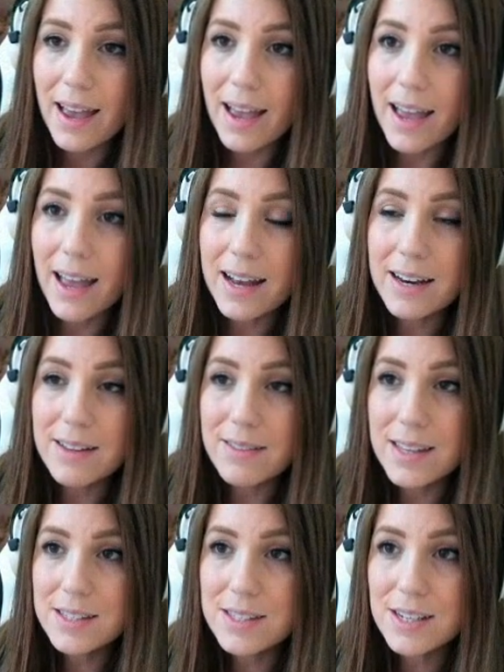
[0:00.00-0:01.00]
And
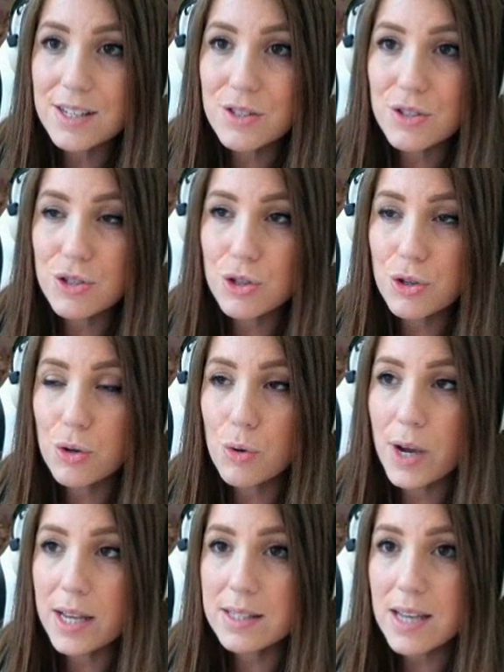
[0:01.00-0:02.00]
this is
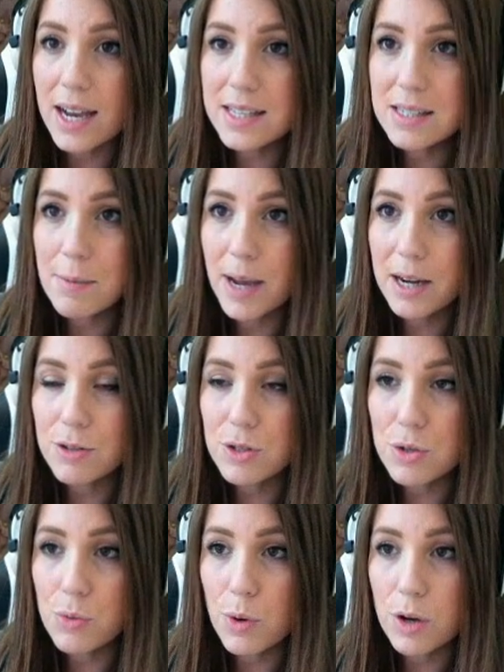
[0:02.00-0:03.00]
to entice the
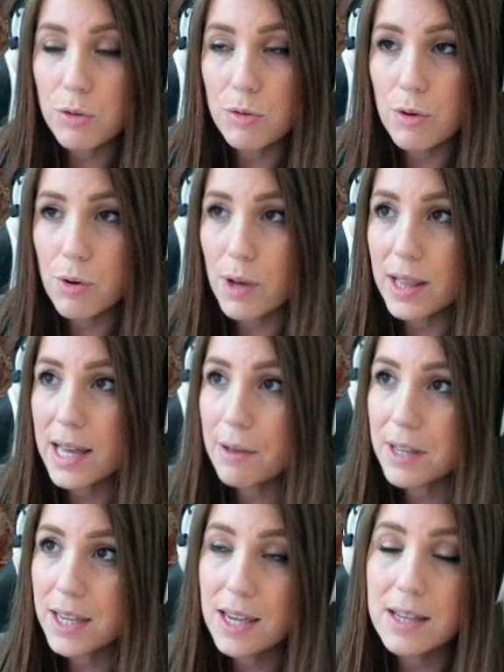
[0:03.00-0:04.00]
miners to work through, allow
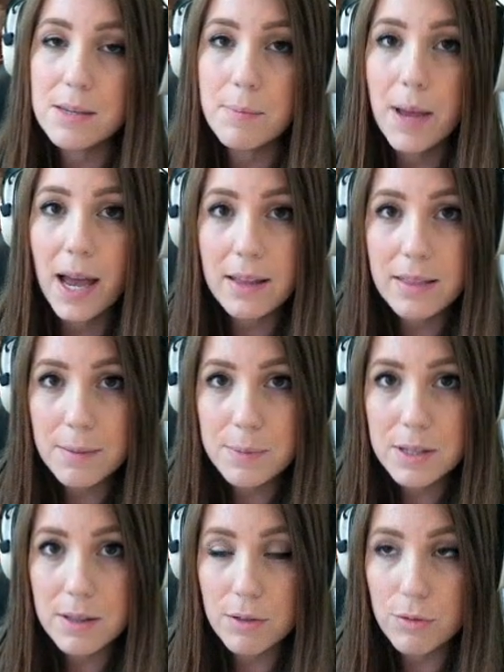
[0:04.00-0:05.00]
the king to path up
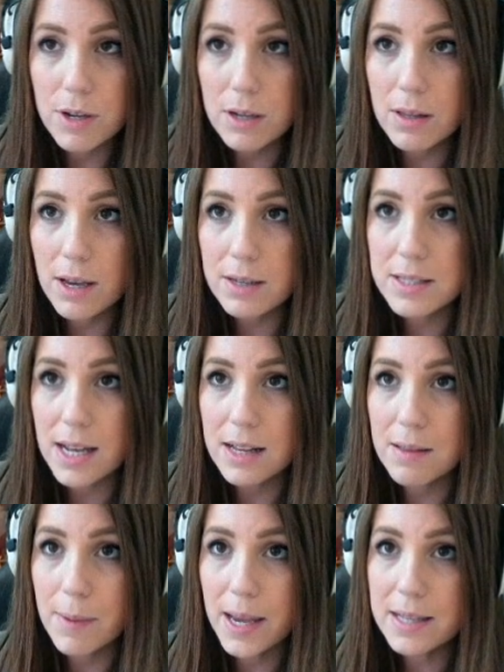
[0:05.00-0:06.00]
to the three o'clock side
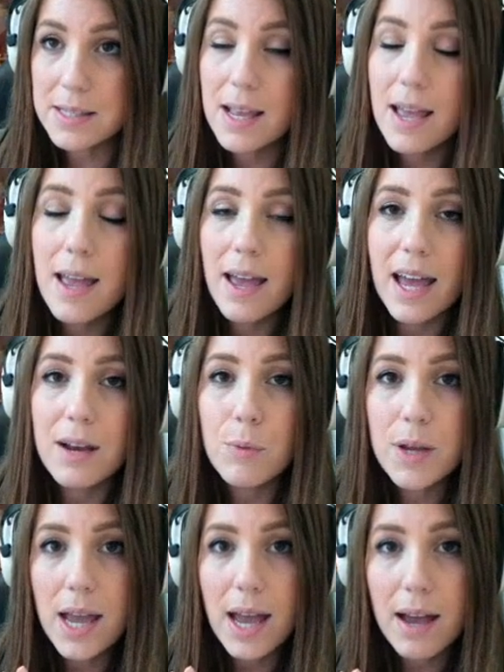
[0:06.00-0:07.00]
of the base. And
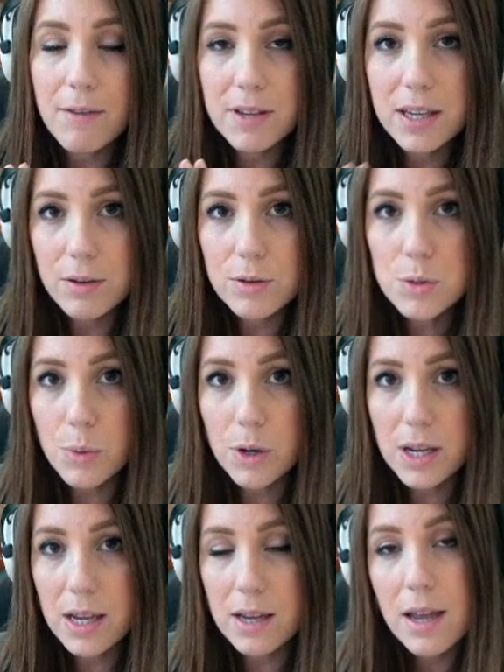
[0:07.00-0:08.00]
we have heroes
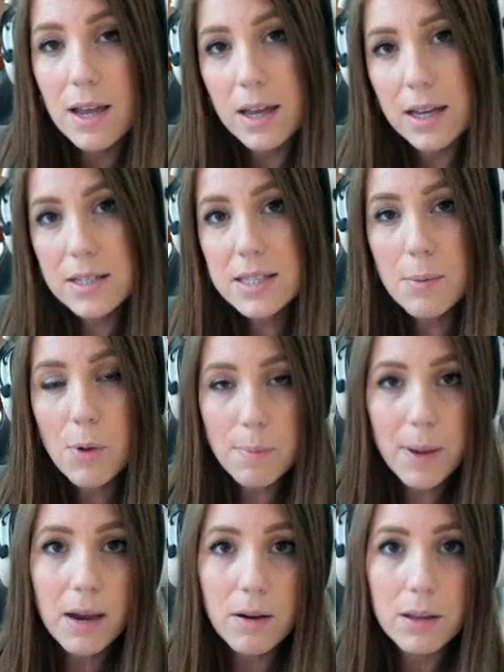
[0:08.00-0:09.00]
working in a
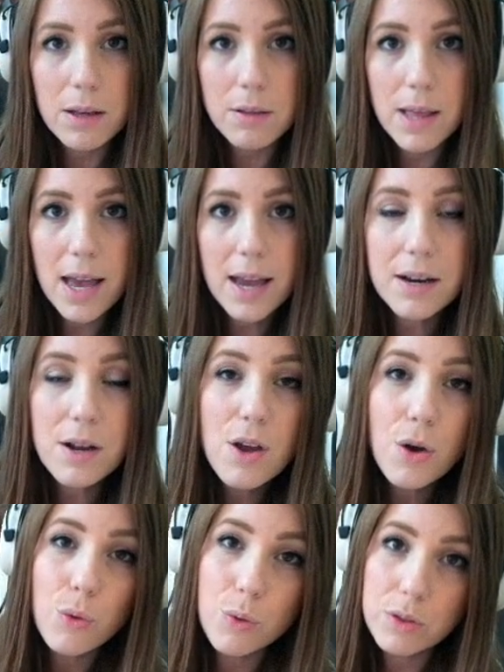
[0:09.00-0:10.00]
somewhat parallel line
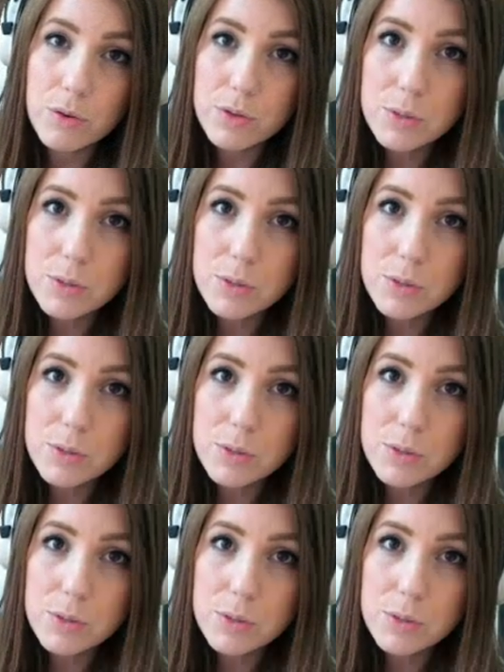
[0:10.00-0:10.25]
with those